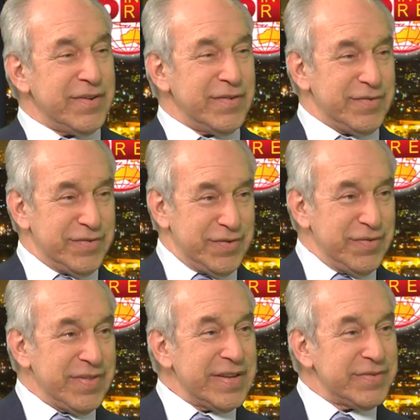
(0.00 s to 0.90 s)
are
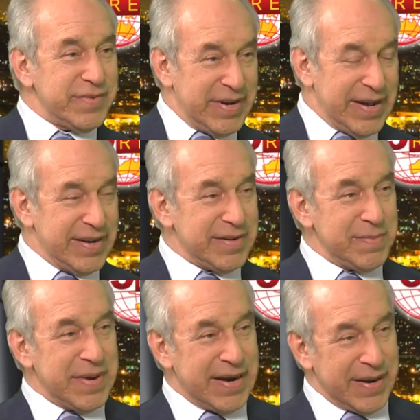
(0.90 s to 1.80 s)
two things related to
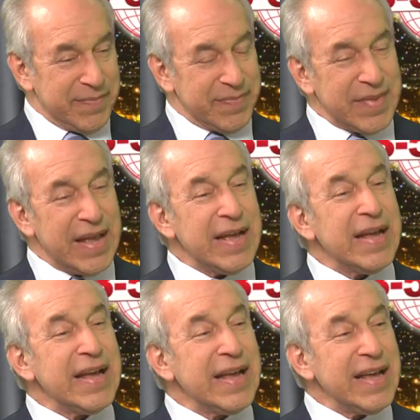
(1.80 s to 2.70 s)
money.
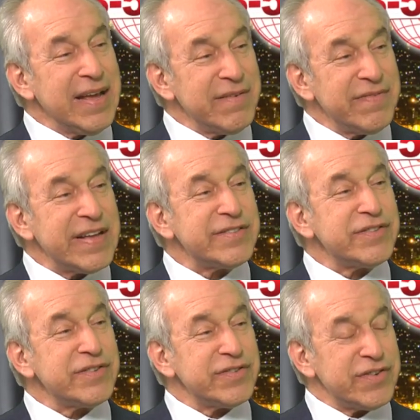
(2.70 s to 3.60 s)

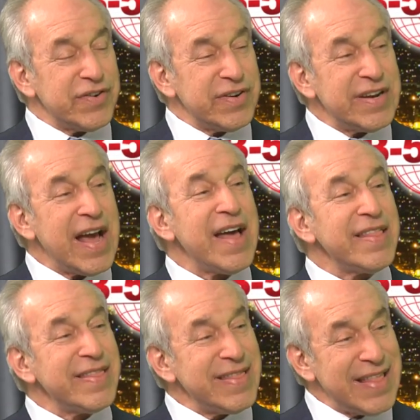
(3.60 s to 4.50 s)
Investors are not
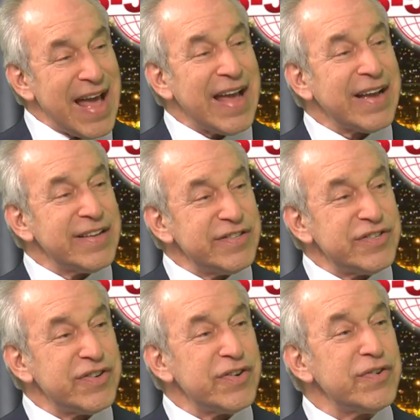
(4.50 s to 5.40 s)
that
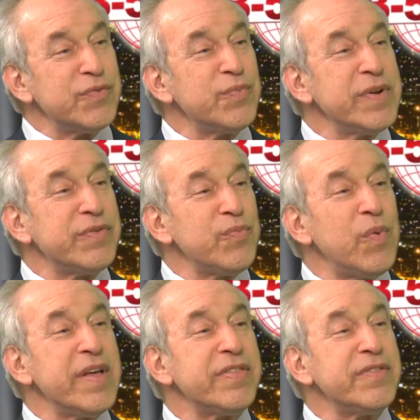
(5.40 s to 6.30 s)
concerned with
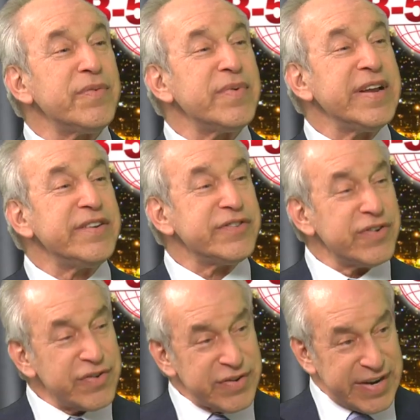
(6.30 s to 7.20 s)
what the
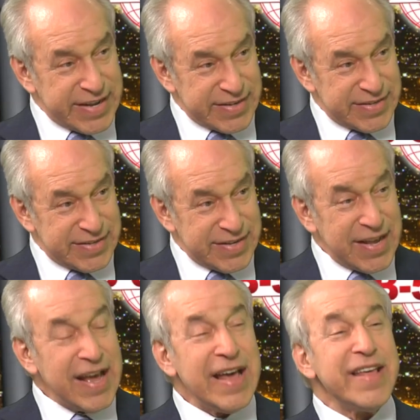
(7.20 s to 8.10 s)
return is.
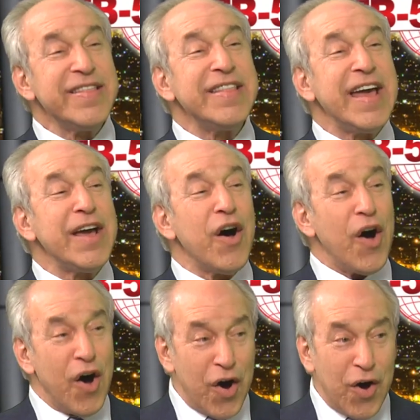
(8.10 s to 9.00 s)
They
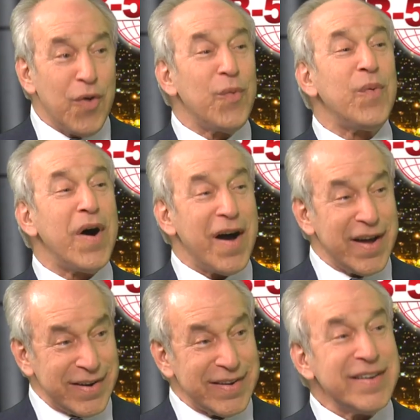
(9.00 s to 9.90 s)
all
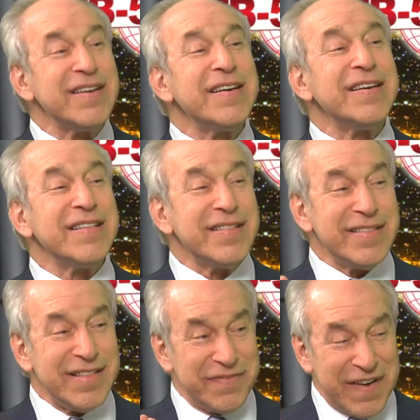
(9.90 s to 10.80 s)
want
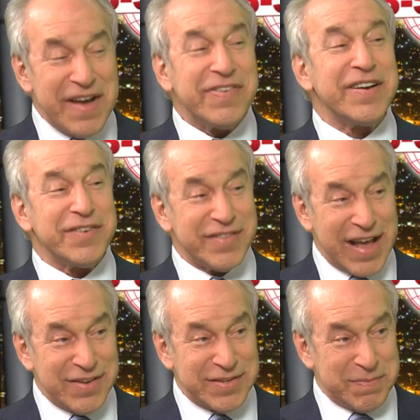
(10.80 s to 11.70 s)
the
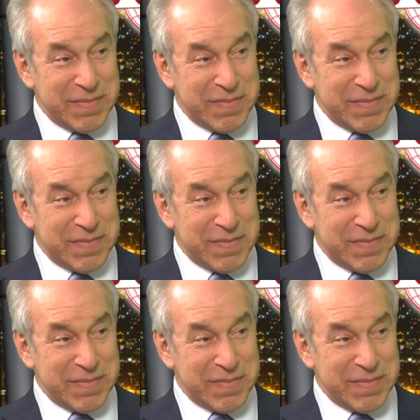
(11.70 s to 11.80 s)
$500,000